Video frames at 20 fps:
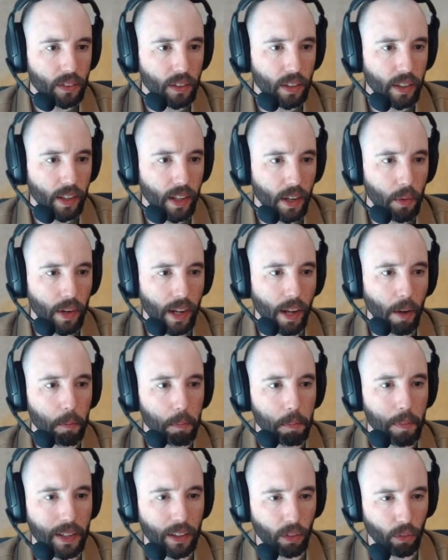It would help
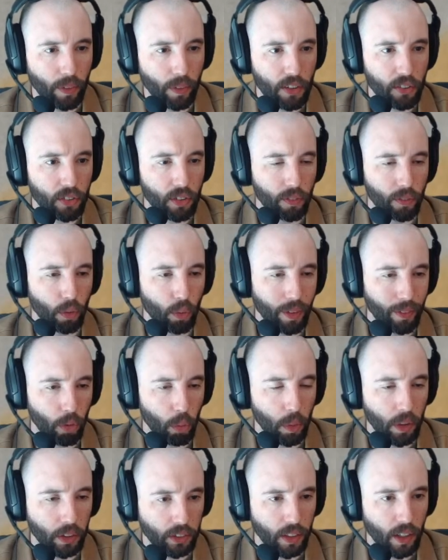make the rest of the river
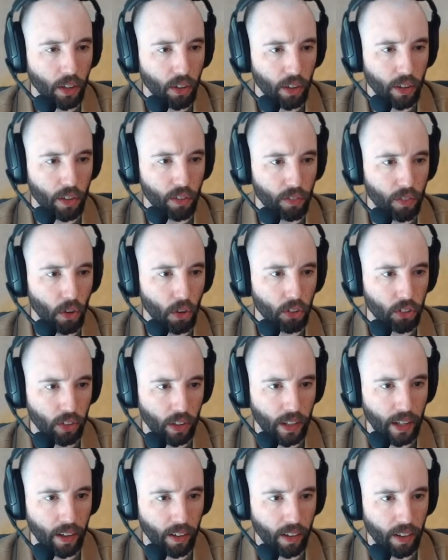one color and then focus on
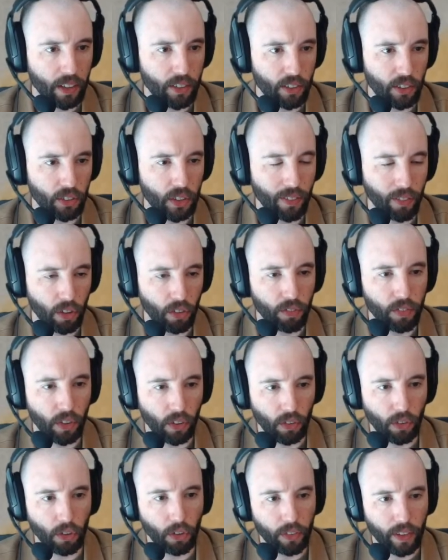that area, just give it a feel
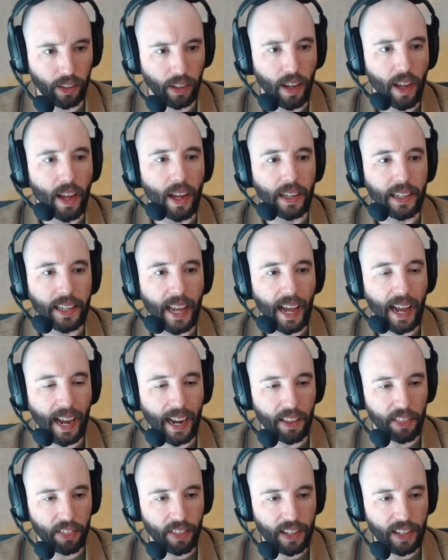to the whole thing. Yeah,
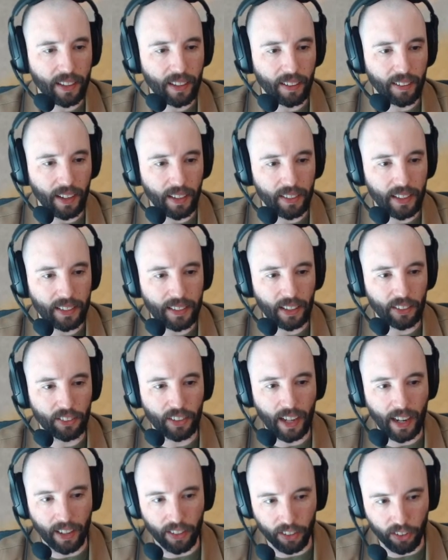I think that's
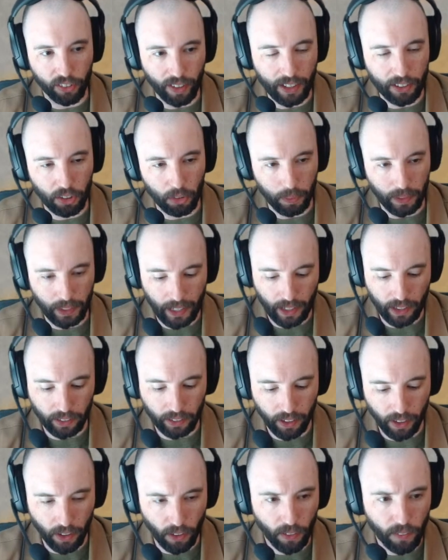kind of the direction we got to
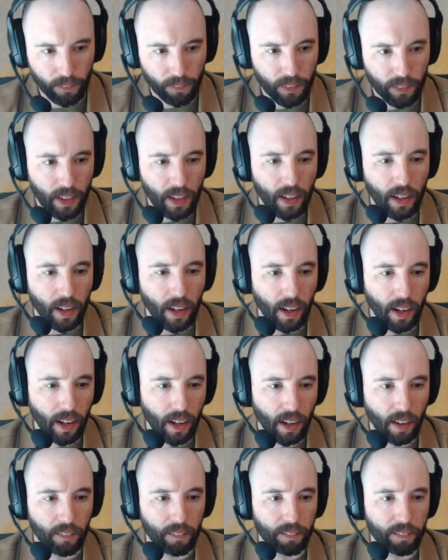go.
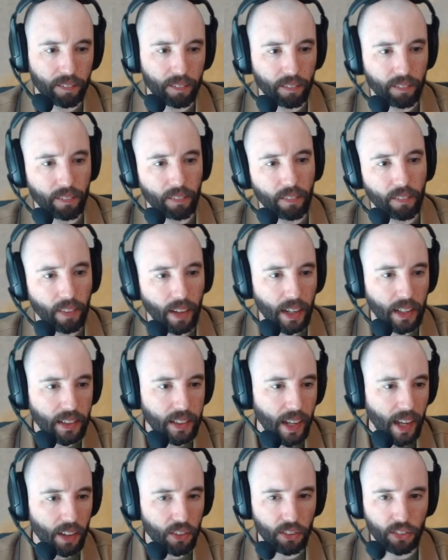And
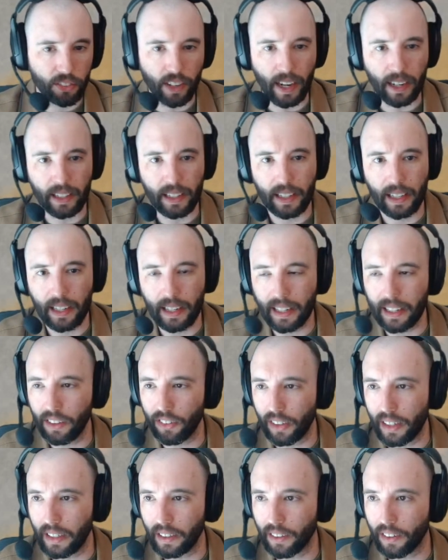yes, Jackie, it
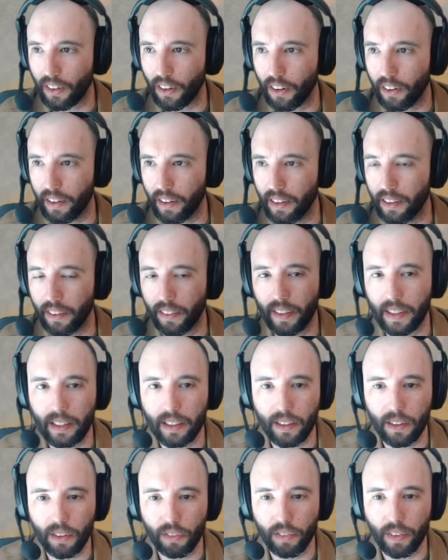is Incarnate.
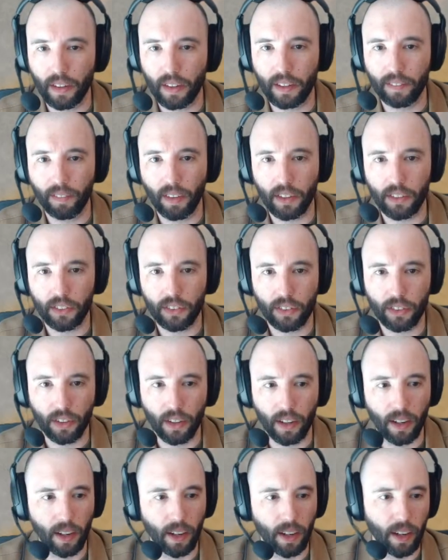Thank you very much,
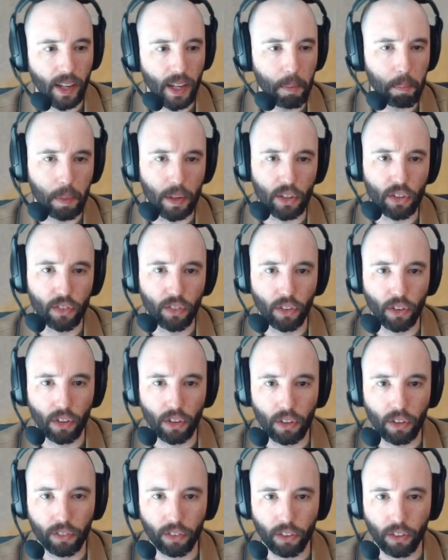Impage,
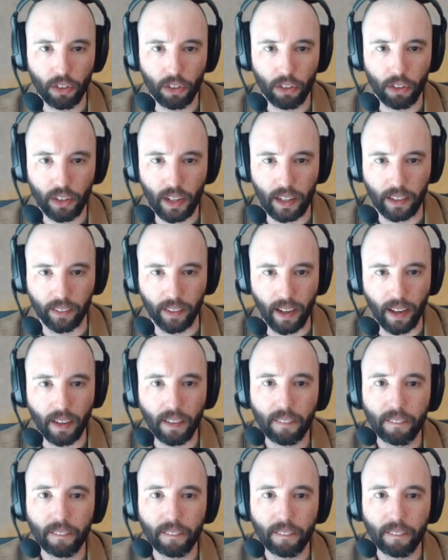for saying that.